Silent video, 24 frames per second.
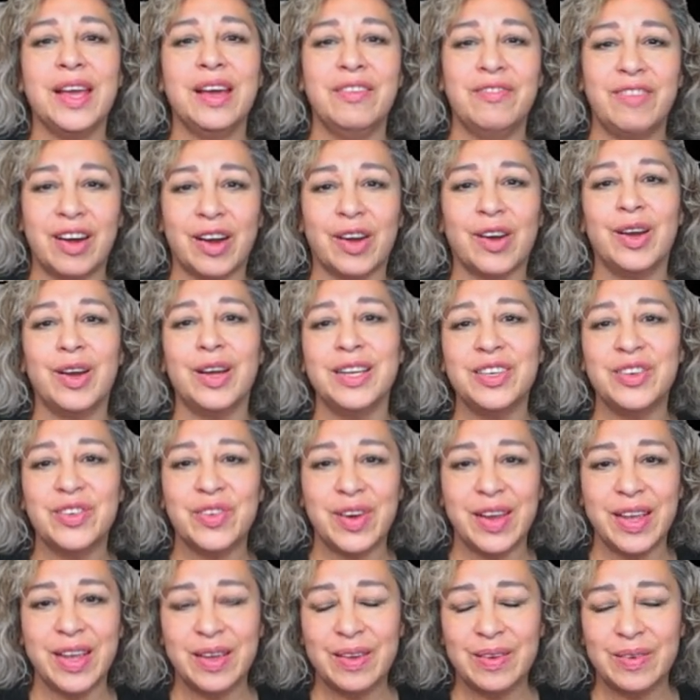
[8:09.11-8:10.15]
of our
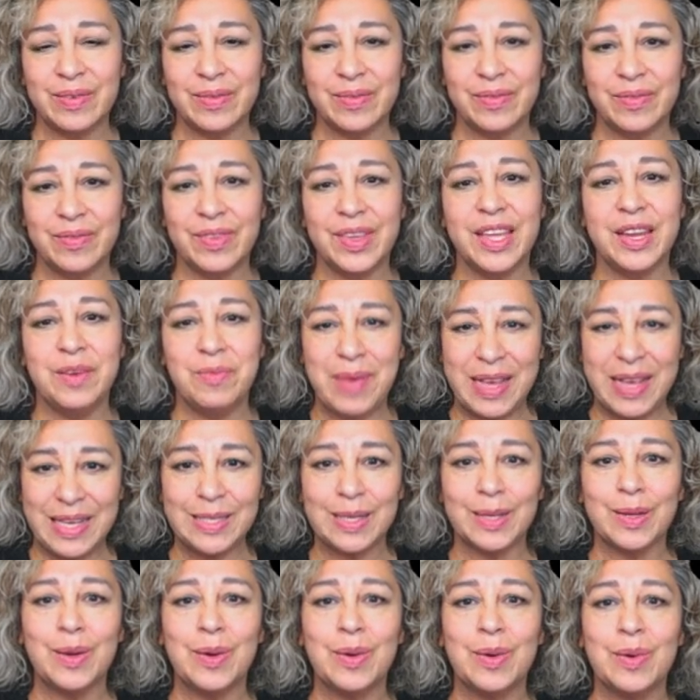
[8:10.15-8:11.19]
country in
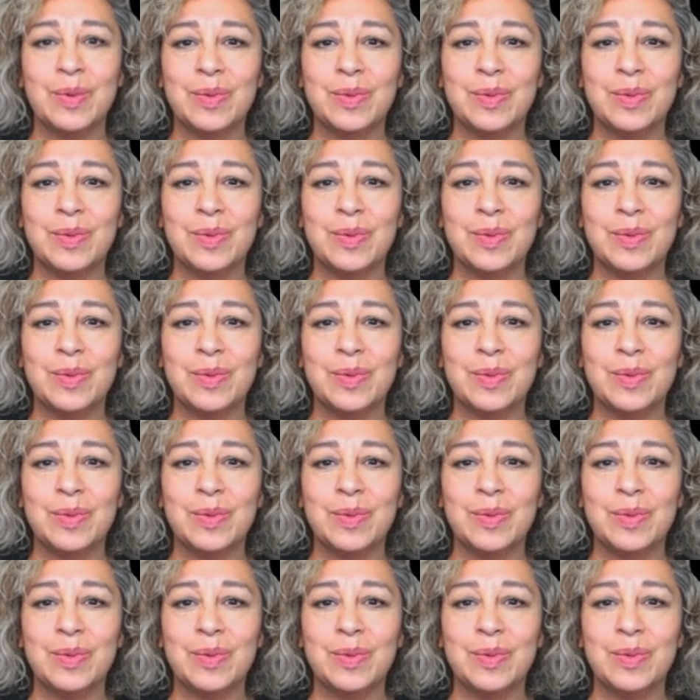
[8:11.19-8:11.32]
Mexico.